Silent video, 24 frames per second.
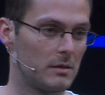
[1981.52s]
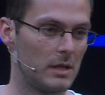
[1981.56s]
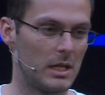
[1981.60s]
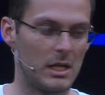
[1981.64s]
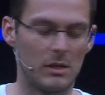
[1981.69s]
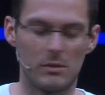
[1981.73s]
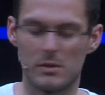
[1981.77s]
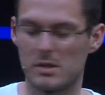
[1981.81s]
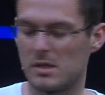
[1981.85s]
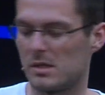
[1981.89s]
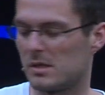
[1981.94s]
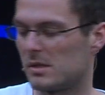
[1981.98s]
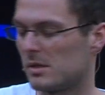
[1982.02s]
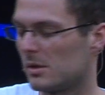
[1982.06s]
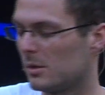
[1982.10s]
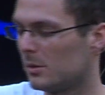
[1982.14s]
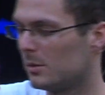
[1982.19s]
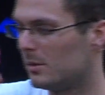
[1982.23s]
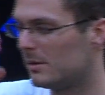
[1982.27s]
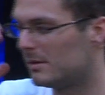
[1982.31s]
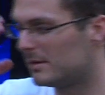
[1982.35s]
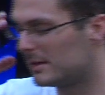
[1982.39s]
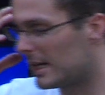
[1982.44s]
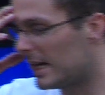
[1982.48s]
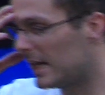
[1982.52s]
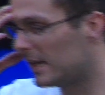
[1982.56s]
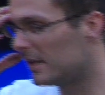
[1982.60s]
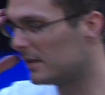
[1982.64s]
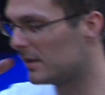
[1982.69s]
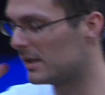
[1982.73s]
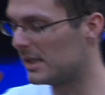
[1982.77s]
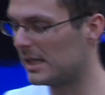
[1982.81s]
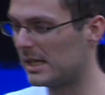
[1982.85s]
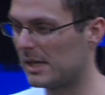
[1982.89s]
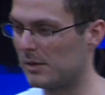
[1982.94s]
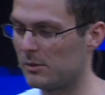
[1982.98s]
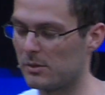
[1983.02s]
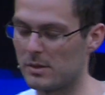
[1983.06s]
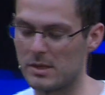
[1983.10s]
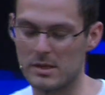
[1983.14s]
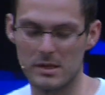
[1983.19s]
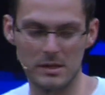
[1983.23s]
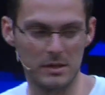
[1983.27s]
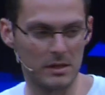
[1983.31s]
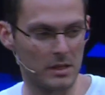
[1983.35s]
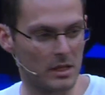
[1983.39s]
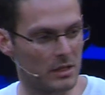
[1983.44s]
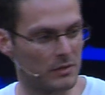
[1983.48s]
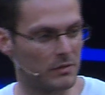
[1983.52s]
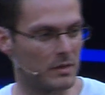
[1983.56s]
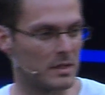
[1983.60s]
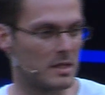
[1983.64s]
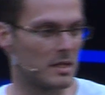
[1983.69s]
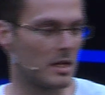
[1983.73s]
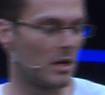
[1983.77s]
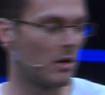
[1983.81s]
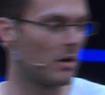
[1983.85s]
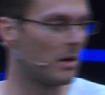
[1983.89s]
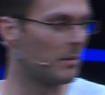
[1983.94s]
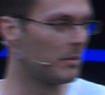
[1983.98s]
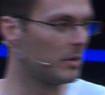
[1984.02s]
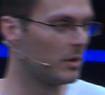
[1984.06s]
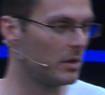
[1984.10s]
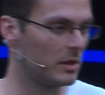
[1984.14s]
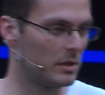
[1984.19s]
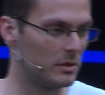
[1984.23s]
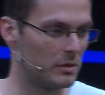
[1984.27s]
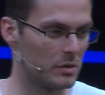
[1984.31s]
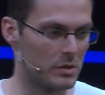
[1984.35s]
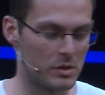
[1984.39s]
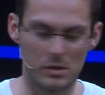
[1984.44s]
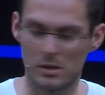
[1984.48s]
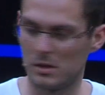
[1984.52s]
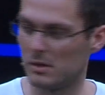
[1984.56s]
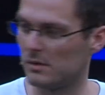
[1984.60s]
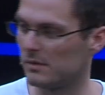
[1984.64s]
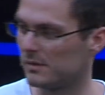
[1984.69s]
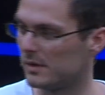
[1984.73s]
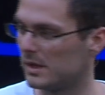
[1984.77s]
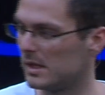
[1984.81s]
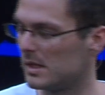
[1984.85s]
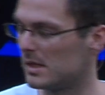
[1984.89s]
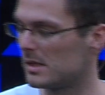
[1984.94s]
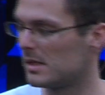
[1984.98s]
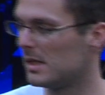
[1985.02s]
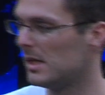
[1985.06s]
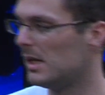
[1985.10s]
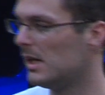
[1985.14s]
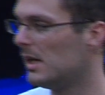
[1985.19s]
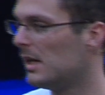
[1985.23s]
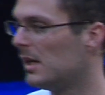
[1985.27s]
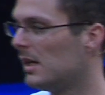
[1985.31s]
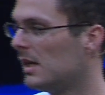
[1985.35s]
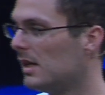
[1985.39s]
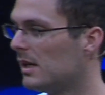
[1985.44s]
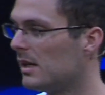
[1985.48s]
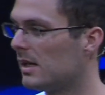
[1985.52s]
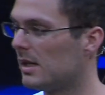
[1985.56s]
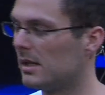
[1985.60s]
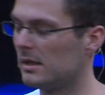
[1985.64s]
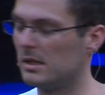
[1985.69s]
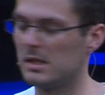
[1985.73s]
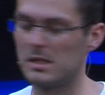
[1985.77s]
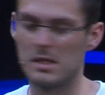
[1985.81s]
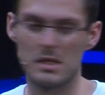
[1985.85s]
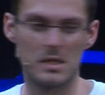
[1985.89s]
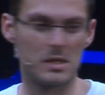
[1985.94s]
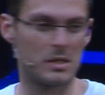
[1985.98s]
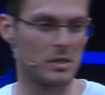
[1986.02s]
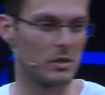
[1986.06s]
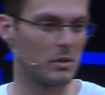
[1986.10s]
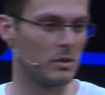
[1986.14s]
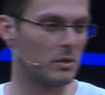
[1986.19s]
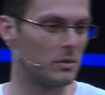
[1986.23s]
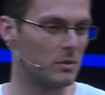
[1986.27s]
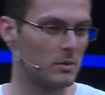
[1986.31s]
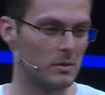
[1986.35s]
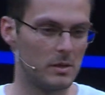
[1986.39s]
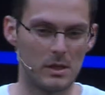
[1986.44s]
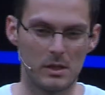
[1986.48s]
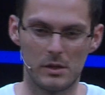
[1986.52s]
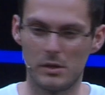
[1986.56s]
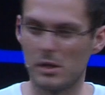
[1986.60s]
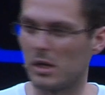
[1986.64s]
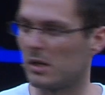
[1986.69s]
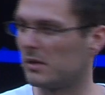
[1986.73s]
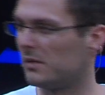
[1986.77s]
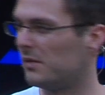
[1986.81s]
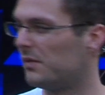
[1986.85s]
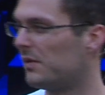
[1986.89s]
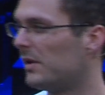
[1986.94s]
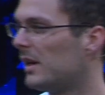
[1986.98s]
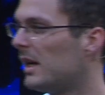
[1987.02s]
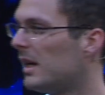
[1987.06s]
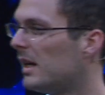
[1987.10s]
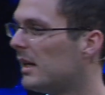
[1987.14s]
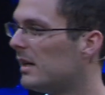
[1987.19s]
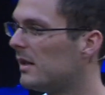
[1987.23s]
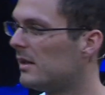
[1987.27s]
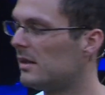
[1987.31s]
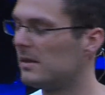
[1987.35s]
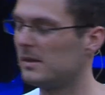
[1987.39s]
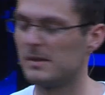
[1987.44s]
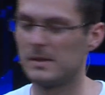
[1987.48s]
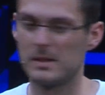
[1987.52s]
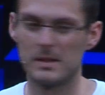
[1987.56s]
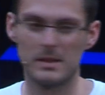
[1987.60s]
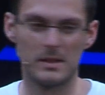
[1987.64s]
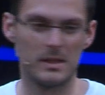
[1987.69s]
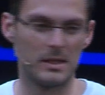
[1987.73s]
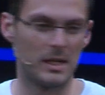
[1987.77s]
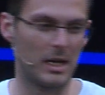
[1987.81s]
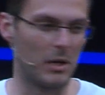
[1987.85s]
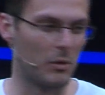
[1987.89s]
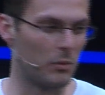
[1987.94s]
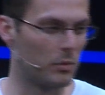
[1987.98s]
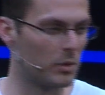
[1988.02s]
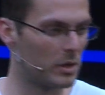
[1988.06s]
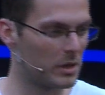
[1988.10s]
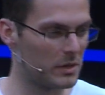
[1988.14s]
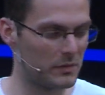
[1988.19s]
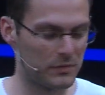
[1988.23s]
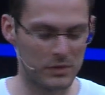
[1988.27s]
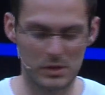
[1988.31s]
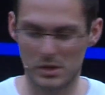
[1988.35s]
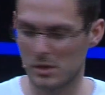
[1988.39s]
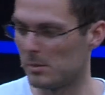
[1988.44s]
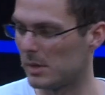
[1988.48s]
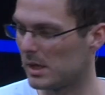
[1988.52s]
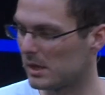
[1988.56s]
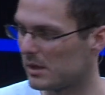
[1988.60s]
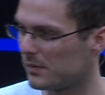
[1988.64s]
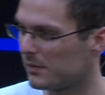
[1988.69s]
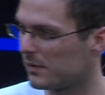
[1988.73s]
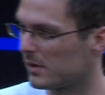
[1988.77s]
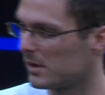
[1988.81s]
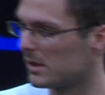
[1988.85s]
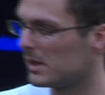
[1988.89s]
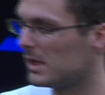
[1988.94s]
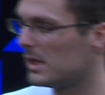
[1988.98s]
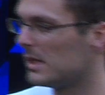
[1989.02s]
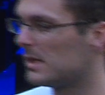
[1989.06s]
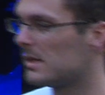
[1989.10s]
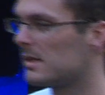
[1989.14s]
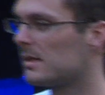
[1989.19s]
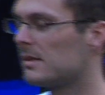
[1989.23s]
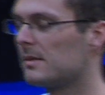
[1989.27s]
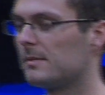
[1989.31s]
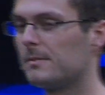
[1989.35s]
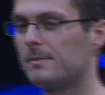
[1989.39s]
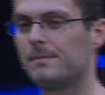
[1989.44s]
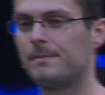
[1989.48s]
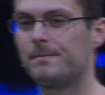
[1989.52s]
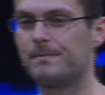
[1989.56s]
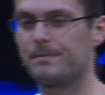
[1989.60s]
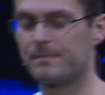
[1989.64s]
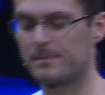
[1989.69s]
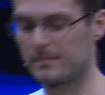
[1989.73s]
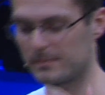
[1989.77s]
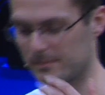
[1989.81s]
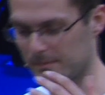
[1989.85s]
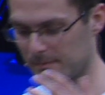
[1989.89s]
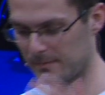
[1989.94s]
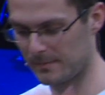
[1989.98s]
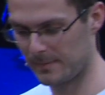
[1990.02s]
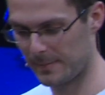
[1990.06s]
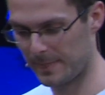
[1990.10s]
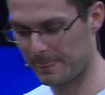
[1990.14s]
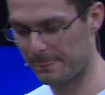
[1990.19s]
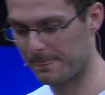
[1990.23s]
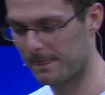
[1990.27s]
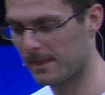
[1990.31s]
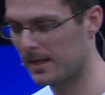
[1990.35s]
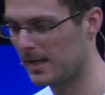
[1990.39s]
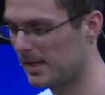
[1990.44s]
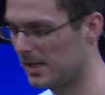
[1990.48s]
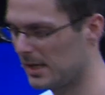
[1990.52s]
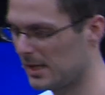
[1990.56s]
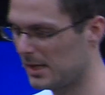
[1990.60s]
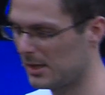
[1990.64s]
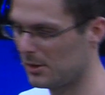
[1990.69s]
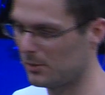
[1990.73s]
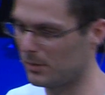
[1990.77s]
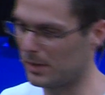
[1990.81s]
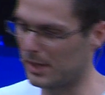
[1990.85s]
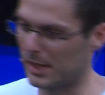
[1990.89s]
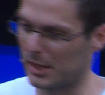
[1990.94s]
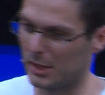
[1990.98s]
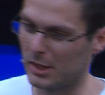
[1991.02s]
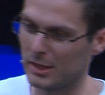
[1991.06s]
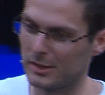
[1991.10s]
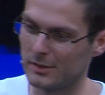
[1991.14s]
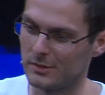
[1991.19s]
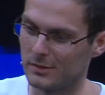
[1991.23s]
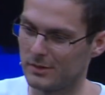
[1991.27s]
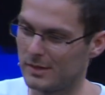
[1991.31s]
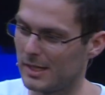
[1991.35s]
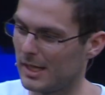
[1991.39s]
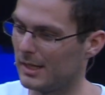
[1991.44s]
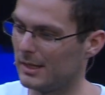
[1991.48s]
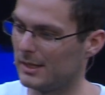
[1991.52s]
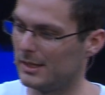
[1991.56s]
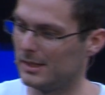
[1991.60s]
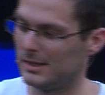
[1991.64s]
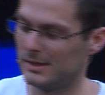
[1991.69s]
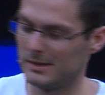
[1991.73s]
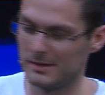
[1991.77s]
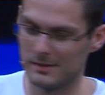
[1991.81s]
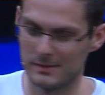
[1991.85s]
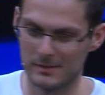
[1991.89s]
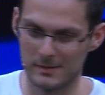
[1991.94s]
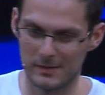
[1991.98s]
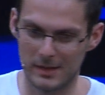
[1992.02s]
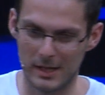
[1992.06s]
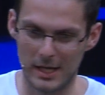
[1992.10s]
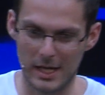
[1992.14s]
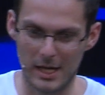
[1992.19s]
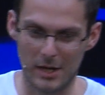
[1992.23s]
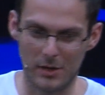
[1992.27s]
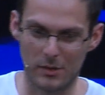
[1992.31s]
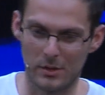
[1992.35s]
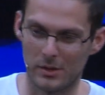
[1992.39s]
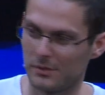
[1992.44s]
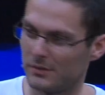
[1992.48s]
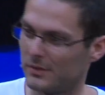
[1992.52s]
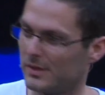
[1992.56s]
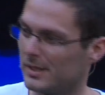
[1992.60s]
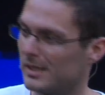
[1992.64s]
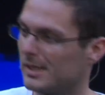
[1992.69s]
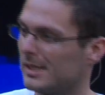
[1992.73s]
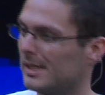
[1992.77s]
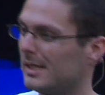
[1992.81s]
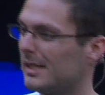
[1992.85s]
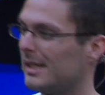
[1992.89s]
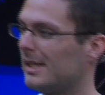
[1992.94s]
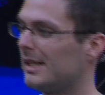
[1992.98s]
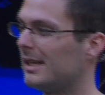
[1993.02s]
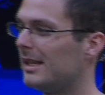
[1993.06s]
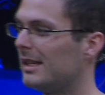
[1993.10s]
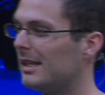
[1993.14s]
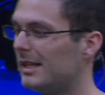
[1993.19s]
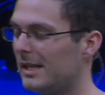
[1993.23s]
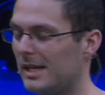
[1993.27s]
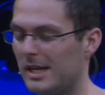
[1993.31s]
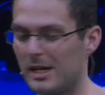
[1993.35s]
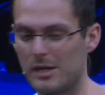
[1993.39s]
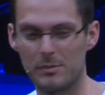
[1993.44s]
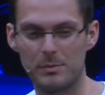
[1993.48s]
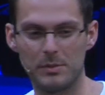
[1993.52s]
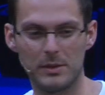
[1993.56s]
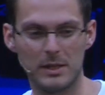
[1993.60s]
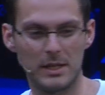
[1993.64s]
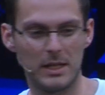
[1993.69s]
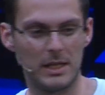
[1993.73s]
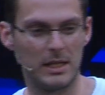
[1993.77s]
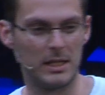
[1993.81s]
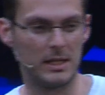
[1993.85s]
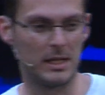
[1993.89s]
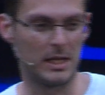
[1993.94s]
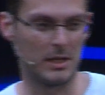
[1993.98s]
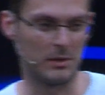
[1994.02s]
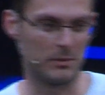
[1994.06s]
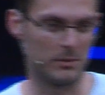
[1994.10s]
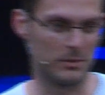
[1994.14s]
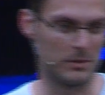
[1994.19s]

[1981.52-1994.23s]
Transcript: and I was so tired, and I was nervous how I'm going to solve this. This is so not fair. I worked so much for this. When I got to Delhi, out of the airplane,